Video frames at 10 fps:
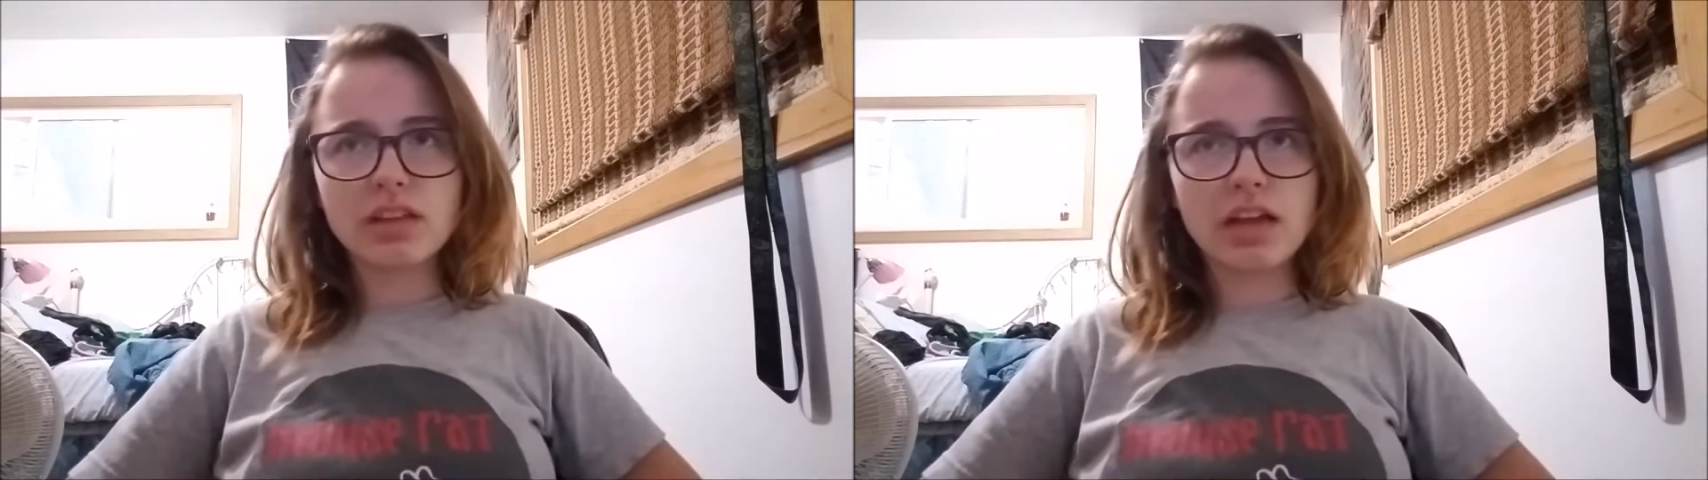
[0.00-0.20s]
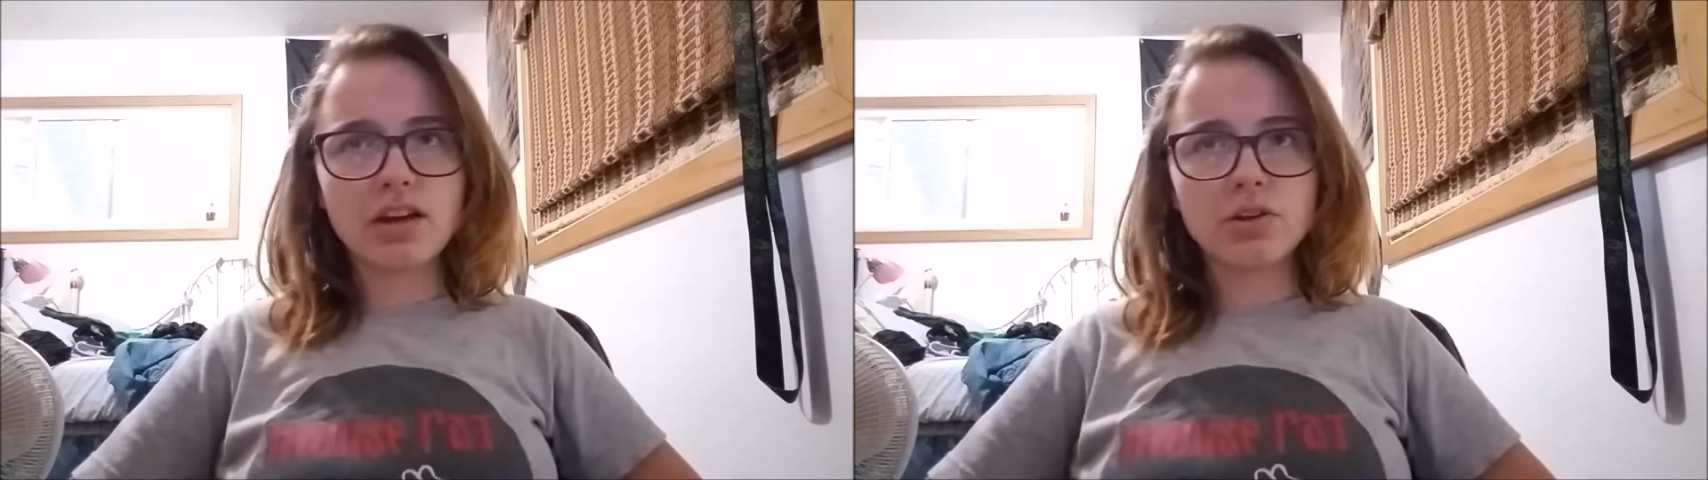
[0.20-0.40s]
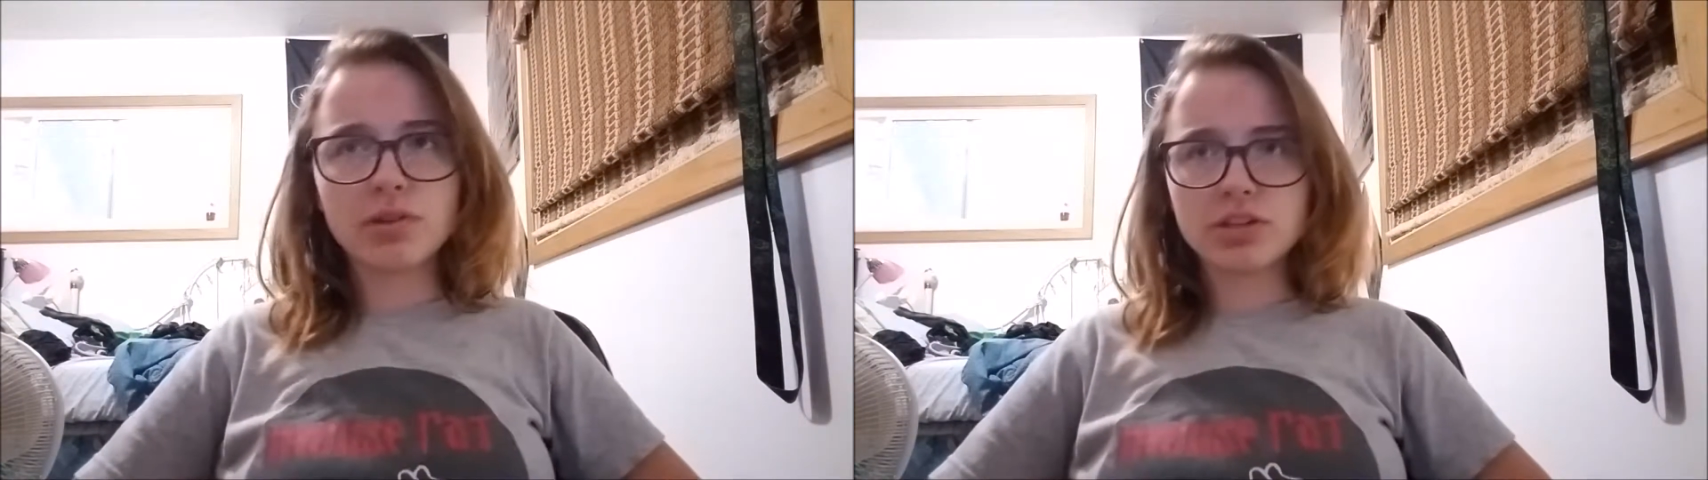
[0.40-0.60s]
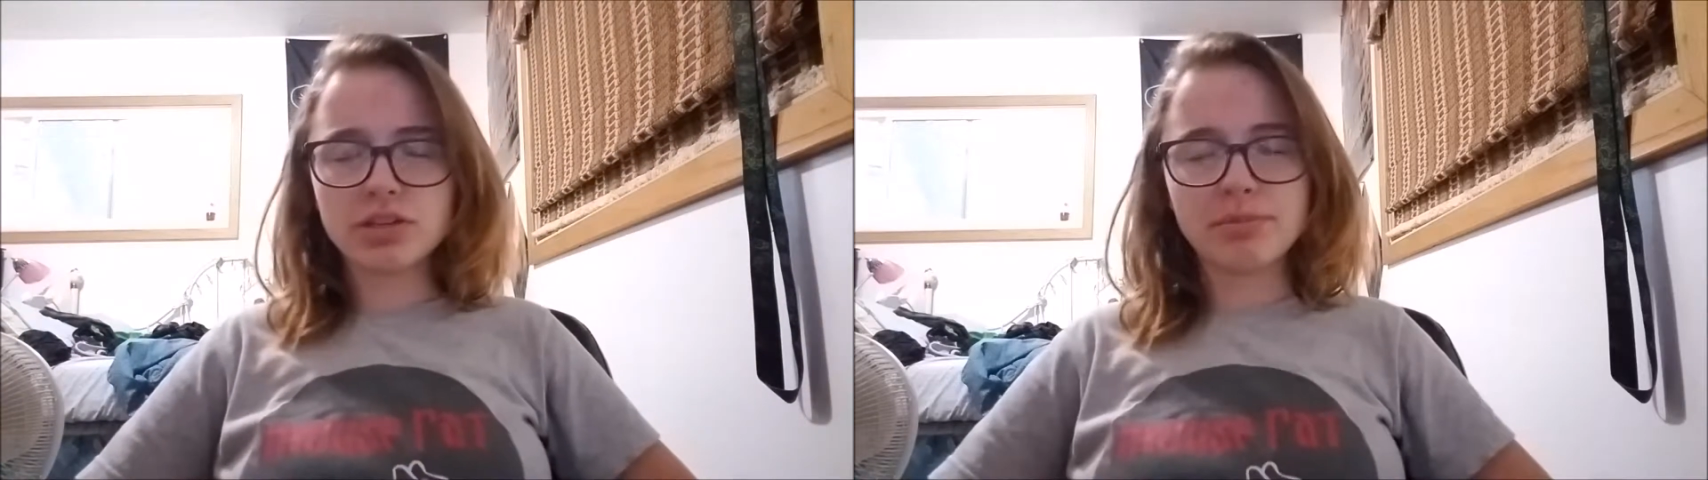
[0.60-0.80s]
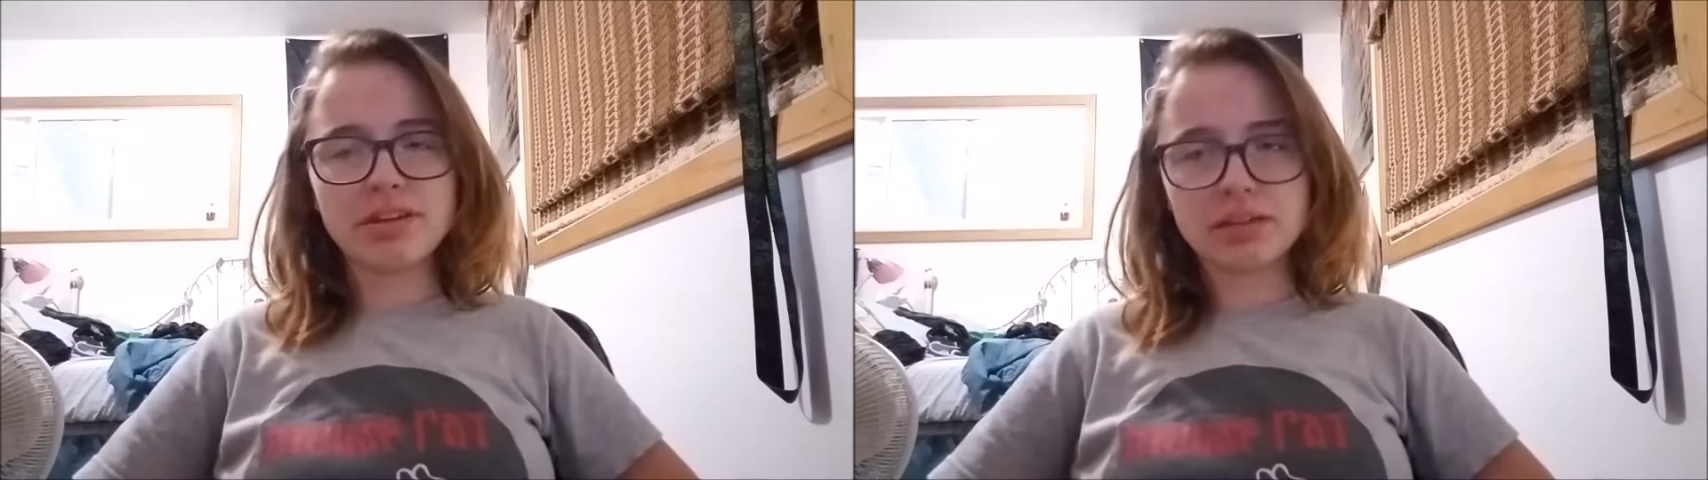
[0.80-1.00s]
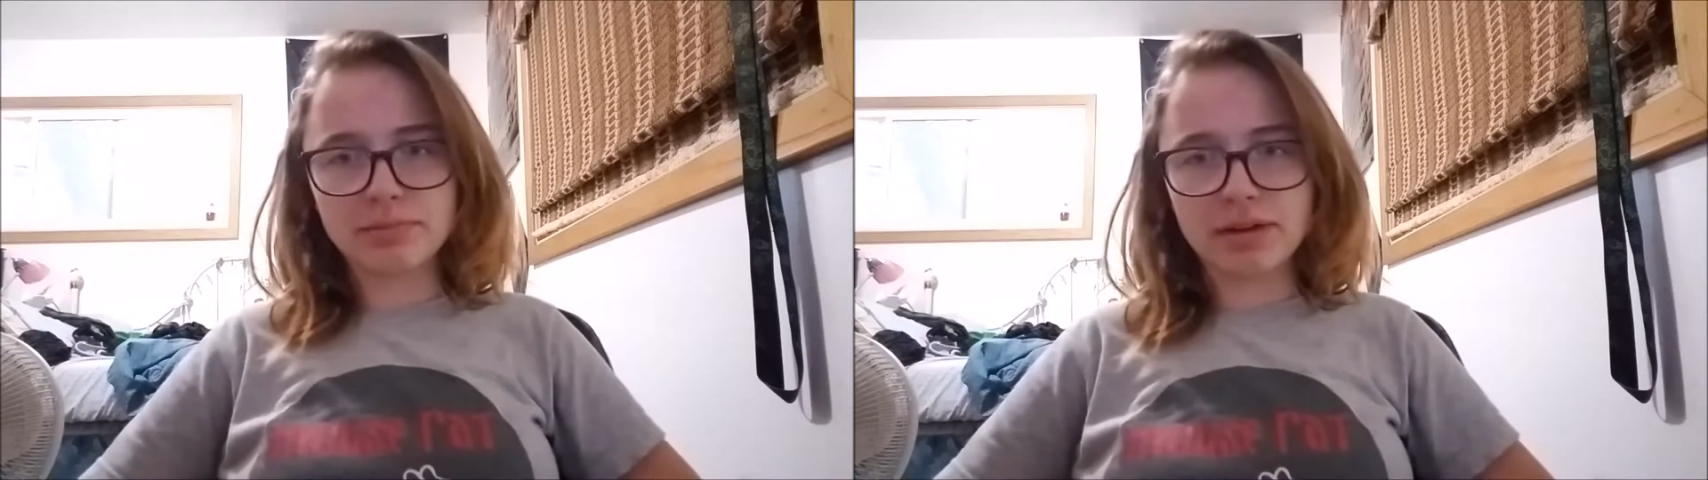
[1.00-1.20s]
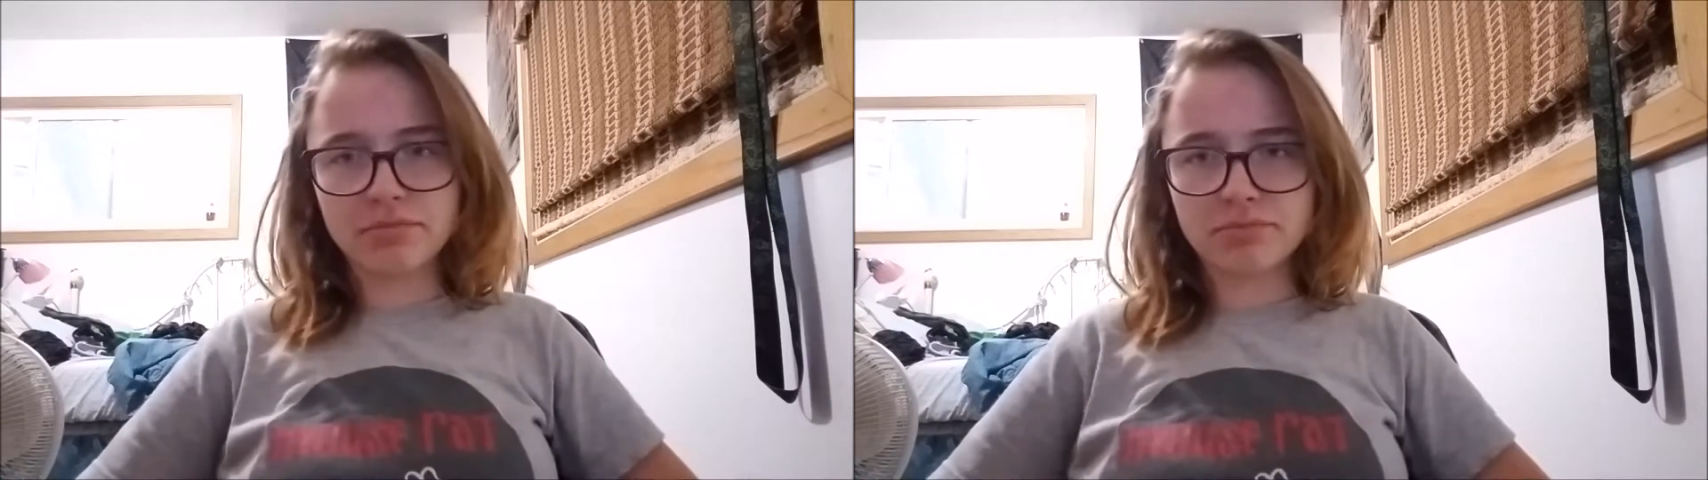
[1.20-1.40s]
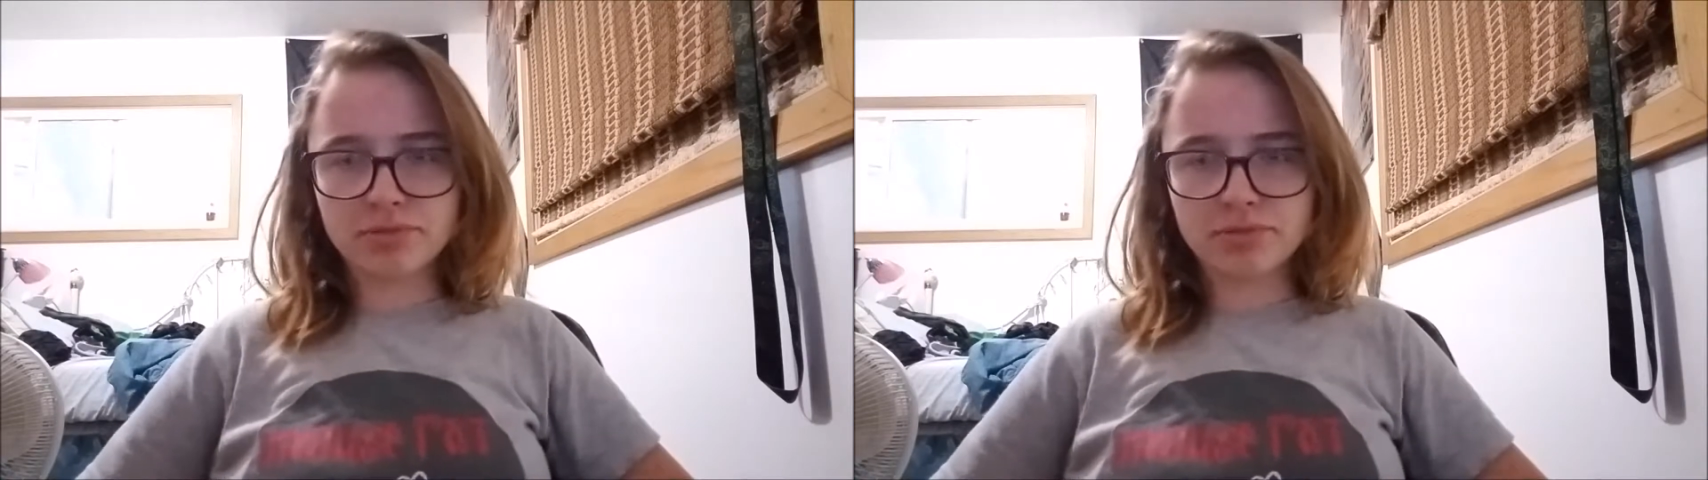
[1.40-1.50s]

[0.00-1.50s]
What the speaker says: I don't know what else I'd be talking about.